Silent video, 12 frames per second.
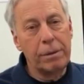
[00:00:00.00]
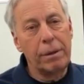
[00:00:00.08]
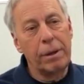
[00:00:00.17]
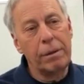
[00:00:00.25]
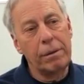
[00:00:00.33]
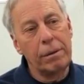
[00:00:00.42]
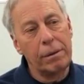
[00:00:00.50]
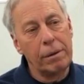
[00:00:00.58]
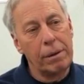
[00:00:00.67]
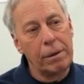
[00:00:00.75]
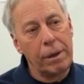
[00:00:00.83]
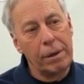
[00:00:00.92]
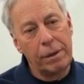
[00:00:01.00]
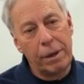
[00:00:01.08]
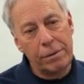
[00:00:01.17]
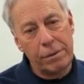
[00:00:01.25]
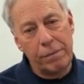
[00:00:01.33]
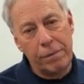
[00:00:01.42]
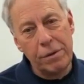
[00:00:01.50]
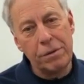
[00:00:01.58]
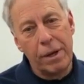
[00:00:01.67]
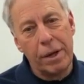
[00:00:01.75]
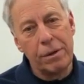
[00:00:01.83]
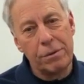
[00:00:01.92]
that uh, as of this
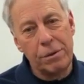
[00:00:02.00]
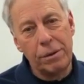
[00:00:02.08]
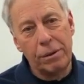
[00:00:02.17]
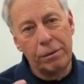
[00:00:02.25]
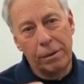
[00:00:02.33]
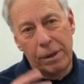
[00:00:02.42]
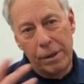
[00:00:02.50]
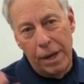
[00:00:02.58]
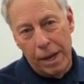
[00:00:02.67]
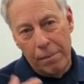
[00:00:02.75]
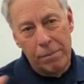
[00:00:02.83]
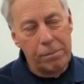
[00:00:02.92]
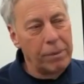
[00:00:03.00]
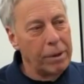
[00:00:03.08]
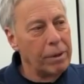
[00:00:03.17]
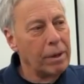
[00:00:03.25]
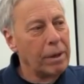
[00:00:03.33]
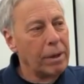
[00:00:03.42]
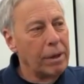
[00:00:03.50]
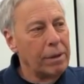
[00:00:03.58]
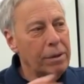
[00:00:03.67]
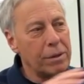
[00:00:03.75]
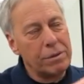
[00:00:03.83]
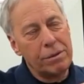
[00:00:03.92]
date is still unnamed, but
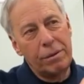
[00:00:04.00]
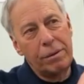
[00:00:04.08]
these